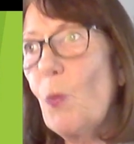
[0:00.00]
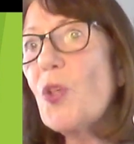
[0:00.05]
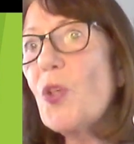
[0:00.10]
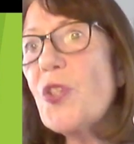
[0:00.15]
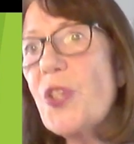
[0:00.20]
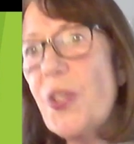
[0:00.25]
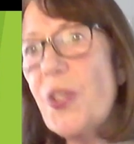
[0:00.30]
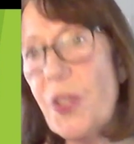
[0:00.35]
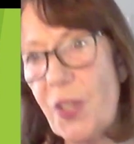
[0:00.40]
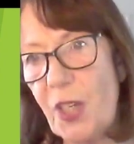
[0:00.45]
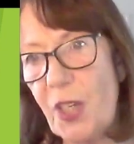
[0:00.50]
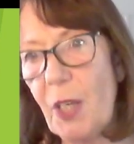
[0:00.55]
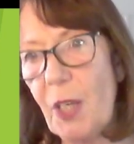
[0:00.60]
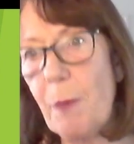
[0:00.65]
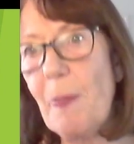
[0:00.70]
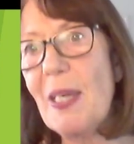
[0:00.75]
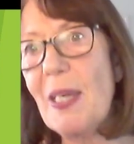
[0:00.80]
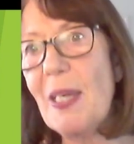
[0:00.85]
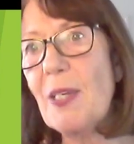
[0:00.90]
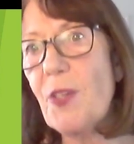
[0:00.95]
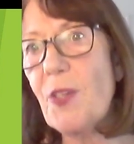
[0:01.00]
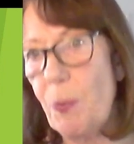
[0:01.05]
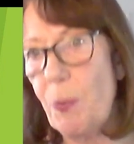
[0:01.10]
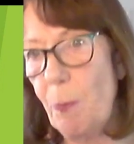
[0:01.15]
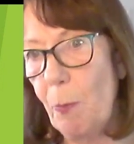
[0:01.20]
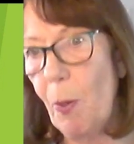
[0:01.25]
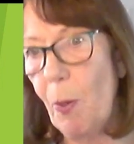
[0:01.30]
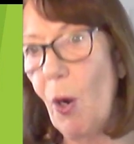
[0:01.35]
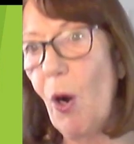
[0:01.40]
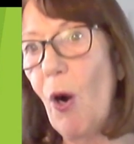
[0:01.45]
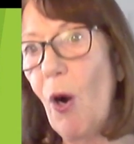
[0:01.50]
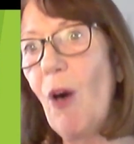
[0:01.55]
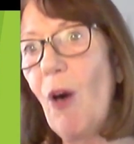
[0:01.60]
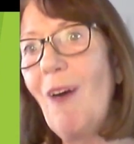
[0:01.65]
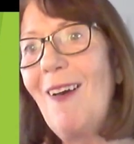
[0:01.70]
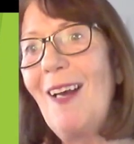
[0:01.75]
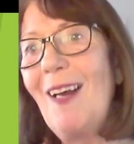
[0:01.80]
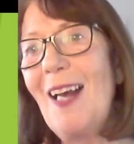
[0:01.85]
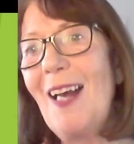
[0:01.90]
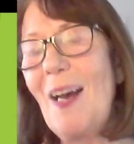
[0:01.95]
wanting to commit to
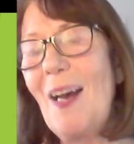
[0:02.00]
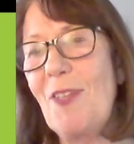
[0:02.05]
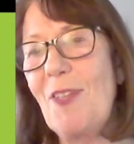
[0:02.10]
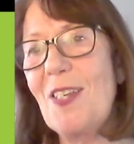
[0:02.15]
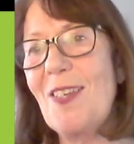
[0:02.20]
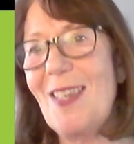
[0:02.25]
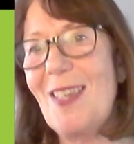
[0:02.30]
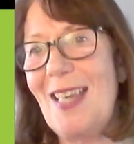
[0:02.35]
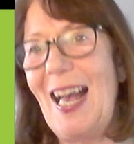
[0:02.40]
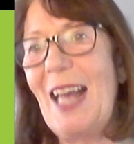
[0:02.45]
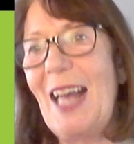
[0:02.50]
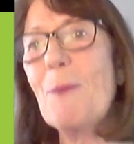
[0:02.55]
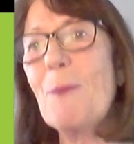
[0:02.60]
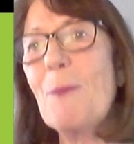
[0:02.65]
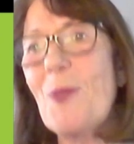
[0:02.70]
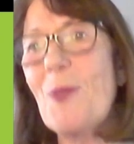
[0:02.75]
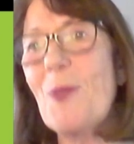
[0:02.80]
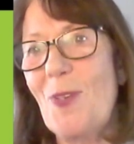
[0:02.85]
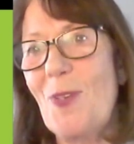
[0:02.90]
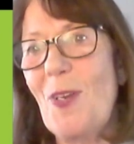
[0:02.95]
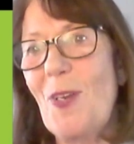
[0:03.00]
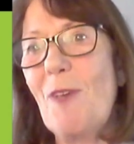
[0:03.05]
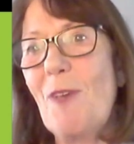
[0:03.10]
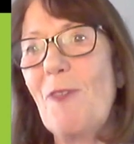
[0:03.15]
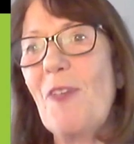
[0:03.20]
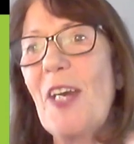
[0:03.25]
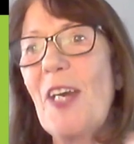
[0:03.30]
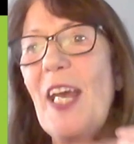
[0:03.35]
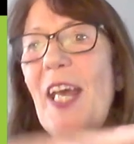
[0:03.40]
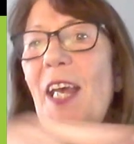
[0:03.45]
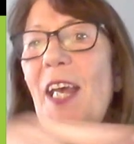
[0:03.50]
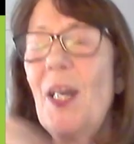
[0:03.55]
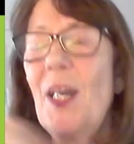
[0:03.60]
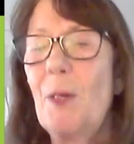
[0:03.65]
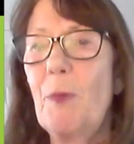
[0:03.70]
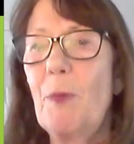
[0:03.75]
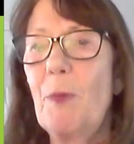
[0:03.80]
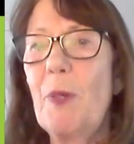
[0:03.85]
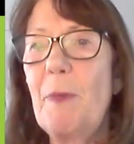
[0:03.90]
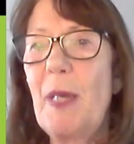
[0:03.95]
more of this type of survey,
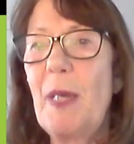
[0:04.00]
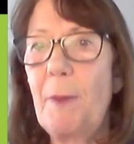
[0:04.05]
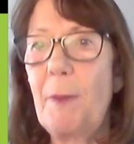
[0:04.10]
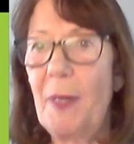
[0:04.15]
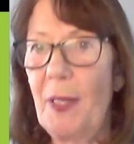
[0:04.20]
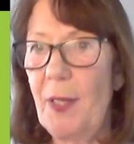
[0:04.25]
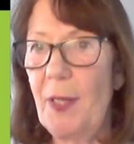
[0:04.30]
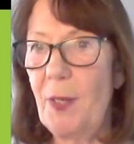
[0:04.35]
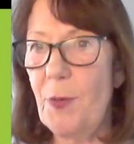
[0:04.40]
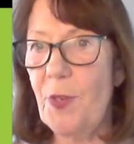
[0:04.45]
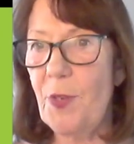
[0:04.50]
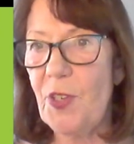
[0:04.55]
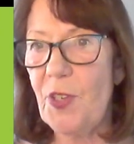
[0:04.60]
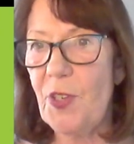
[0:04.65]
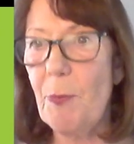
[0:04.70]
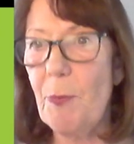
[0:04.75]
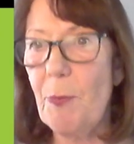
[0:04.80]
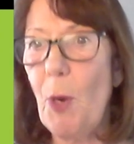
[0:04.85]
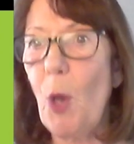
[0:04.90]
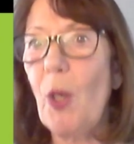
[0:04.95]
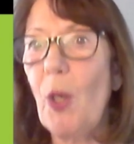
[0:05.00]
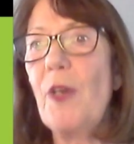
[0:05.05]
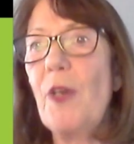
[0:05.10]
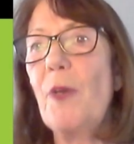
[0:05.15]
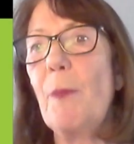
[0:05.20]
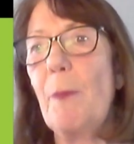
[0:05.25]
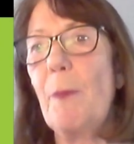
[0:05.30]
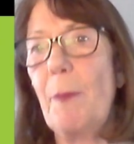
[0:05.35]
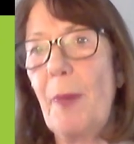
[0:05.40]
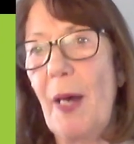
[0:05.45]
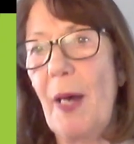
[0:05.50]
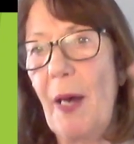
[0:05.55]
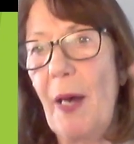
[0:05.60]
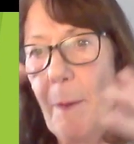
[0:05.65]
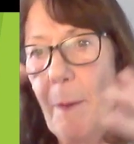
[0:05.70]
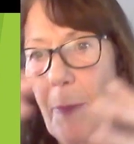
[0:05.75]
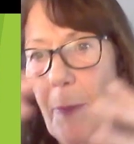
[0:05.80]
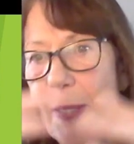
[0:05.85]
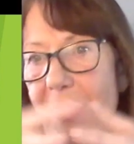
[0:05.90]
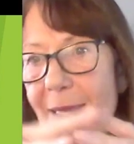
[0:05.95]
we maybe use a smaller
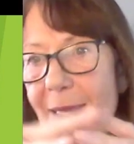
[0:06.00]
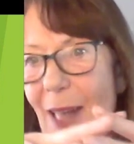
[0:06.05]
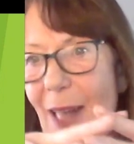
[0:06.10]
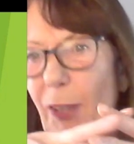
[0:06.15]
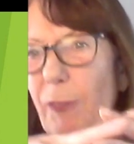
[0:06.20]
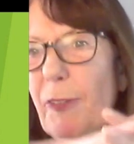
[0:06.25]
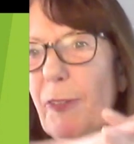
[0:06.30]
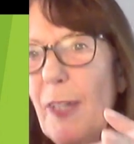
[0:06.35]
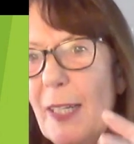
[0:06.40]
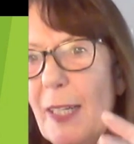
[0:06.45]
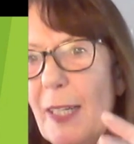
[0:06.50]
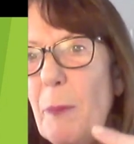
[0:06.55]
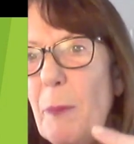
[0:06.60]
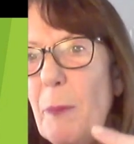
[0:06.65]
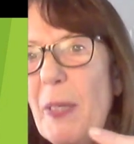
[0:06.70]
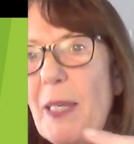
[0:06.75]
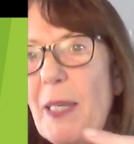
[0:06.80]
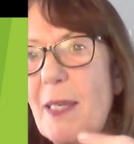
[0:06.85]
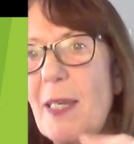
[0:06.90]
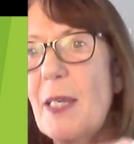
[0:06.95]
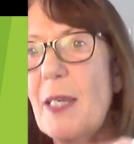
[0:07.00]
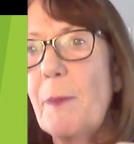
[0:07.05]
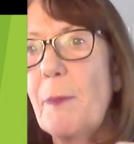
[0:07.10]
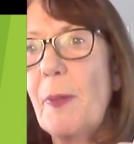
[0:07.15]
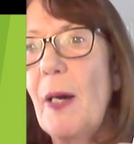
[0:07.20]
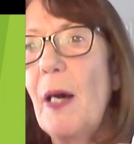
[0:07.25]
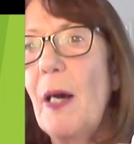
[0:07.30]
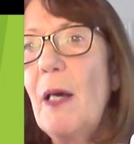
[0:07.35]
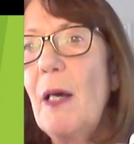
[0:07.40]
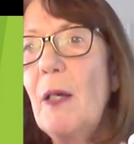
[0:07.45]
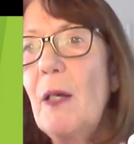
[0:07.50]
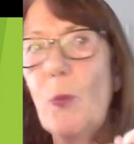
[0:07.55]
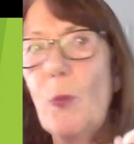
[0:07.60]
number but delve a little bit deeper